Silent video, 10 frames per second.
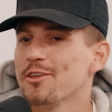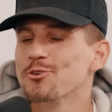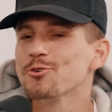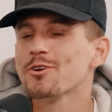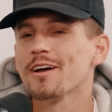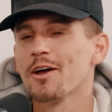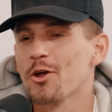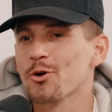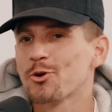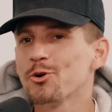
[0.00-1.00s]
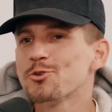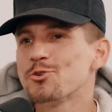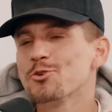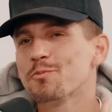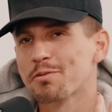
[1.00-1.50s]
power. Could
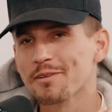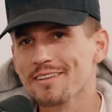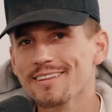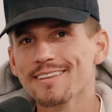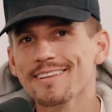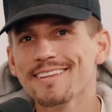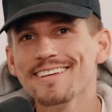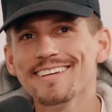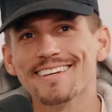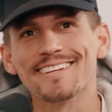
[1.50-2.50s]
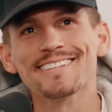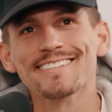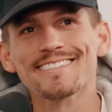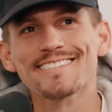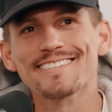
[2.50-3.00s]
you
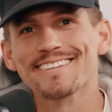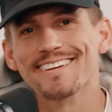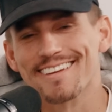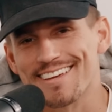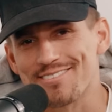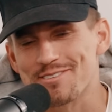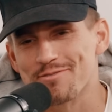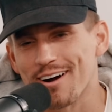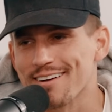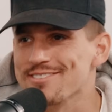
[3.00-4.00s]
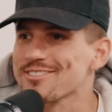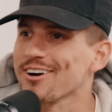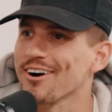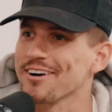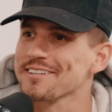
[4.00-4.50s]
please give us 5
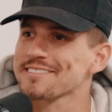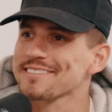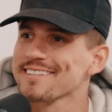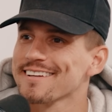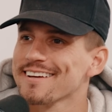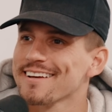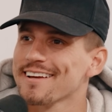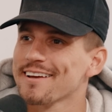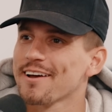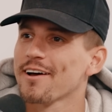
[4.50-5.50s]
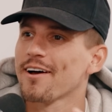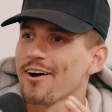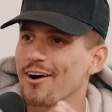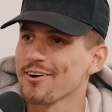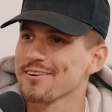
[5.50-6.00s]
stars
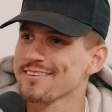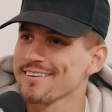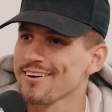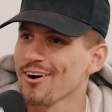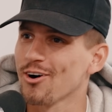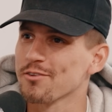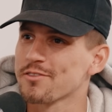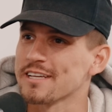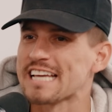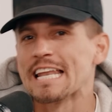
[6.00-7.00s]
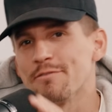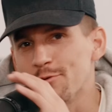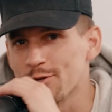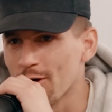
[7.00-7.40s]
on all the things? And if you